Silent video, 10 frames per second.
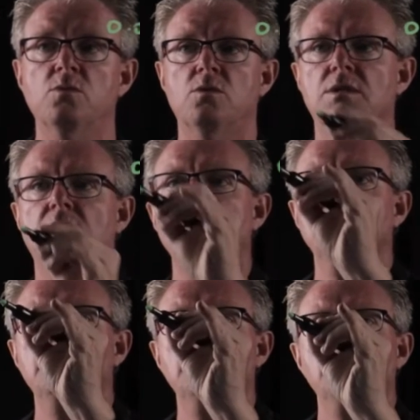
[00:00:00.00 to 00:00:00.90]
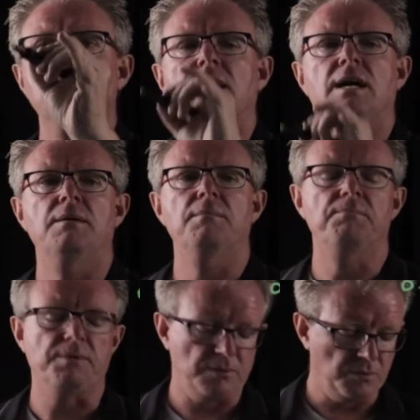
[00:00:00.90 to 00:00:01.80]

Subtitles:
water, but